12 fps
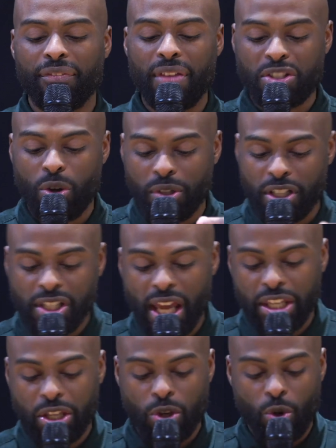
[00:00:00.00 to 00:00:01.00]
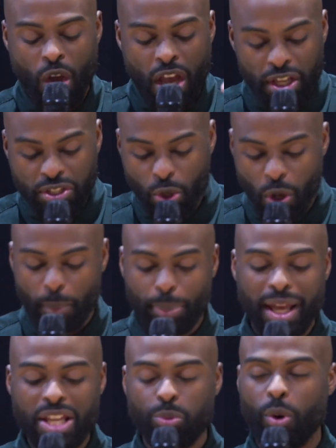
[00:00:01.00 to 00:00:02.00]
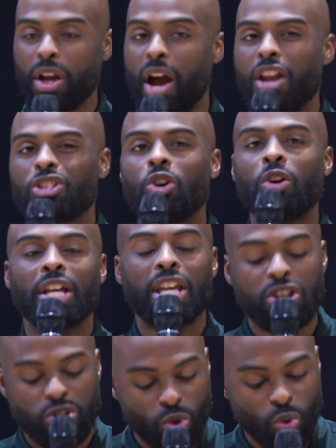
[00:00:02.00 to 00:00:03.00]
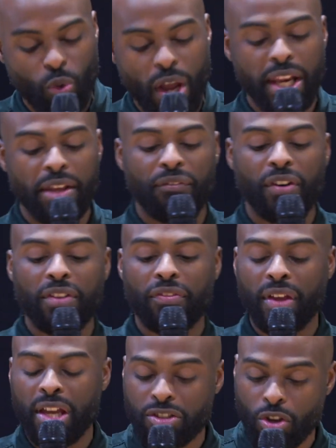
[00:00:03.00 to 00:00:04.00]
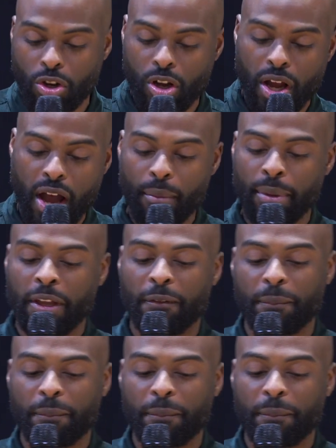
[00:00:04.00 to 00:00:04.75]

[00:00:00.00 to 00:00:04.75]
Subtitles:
that's going to take you into a place where God is going to get you ready for the things that are coming.